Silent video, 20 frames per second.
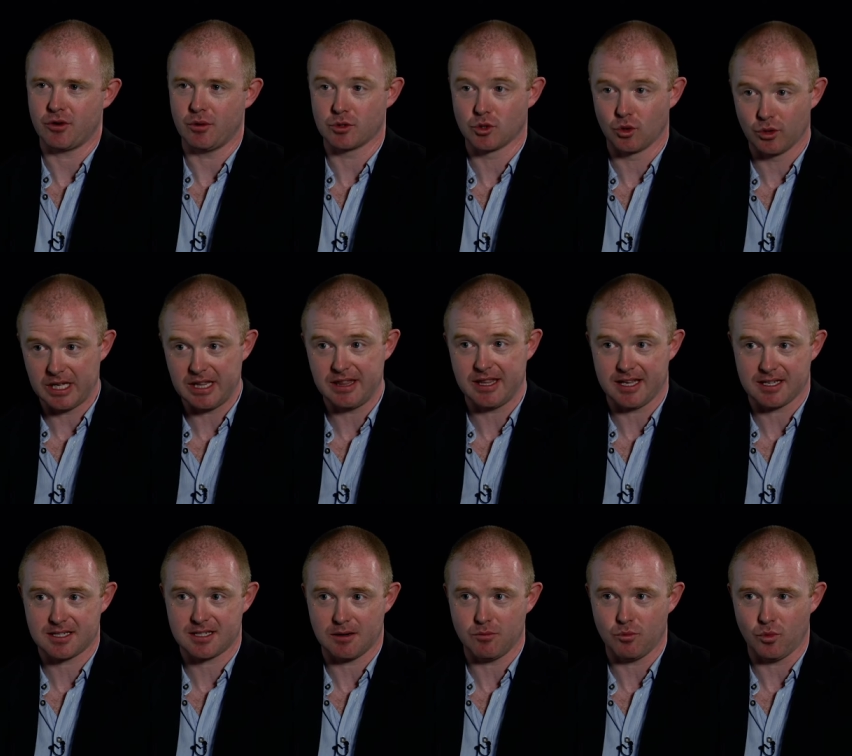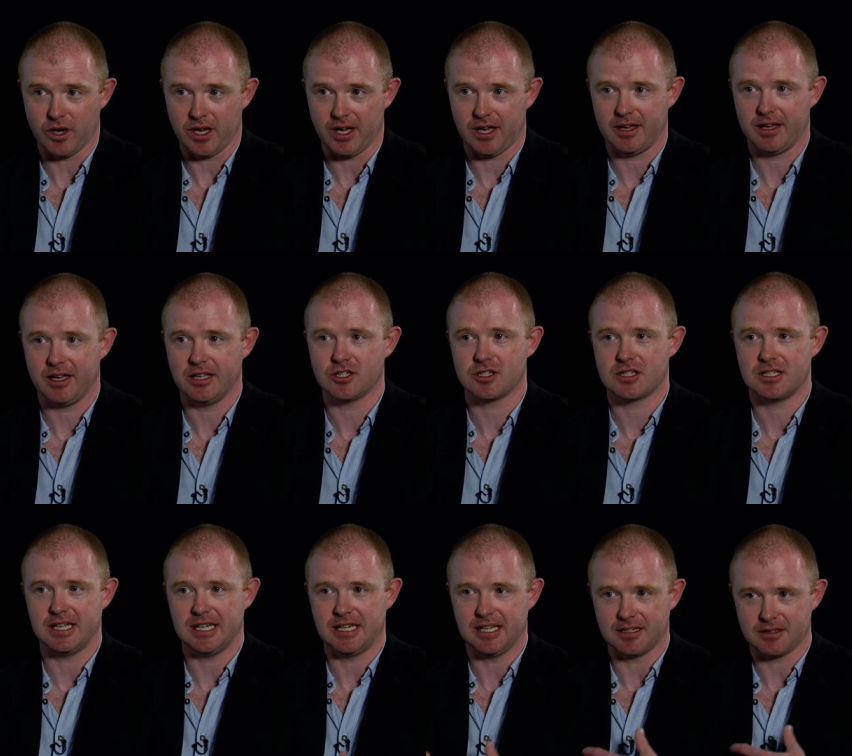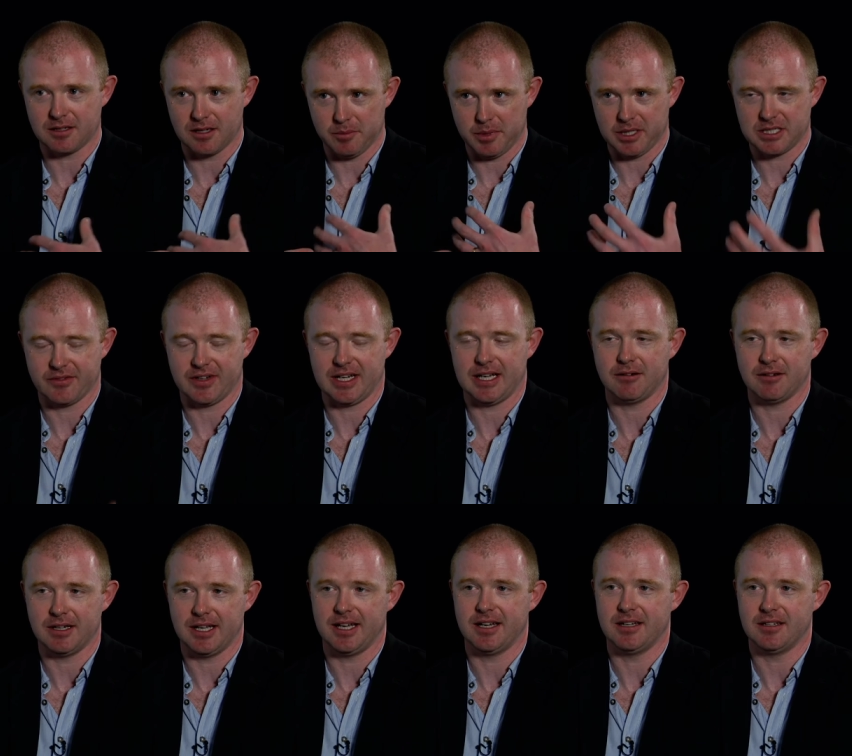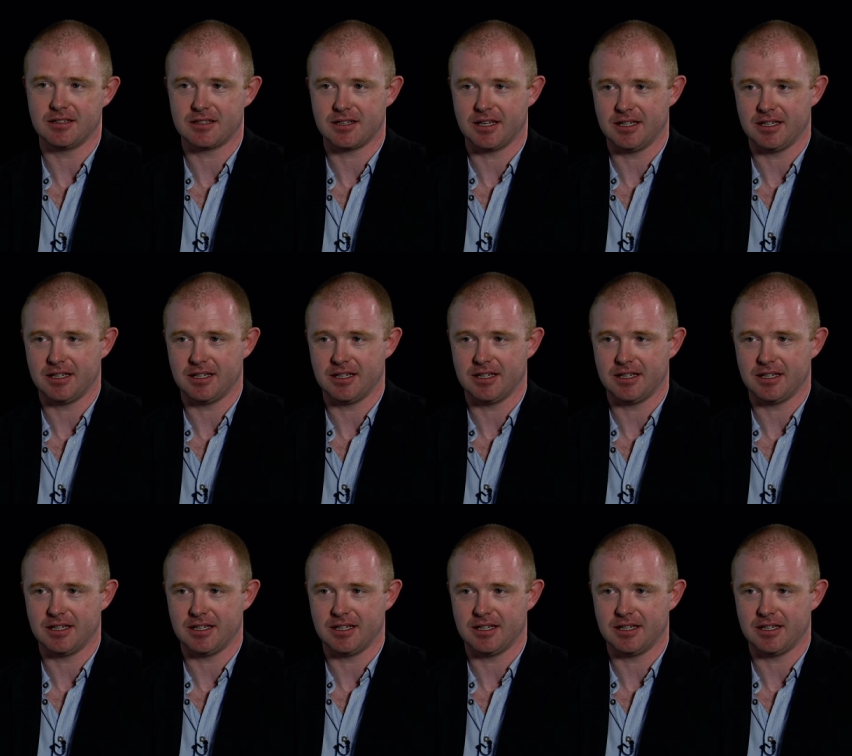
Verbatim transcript: It was all in there somewhere. It just needed a bit of an outlet, and,